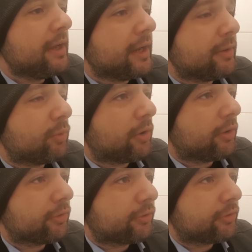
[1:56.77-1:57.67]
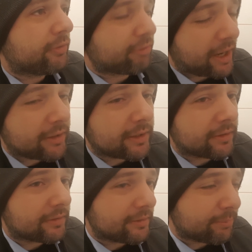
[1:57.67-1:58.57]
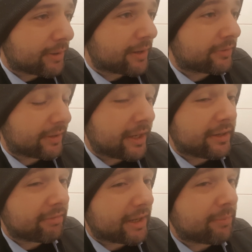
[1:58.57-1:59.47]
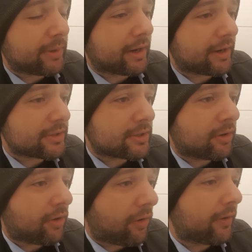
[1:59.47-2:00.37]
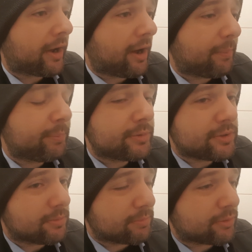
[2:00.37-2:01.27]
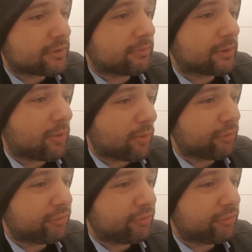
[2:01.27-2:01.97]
it was the fact that the native APIs caught up to most of the core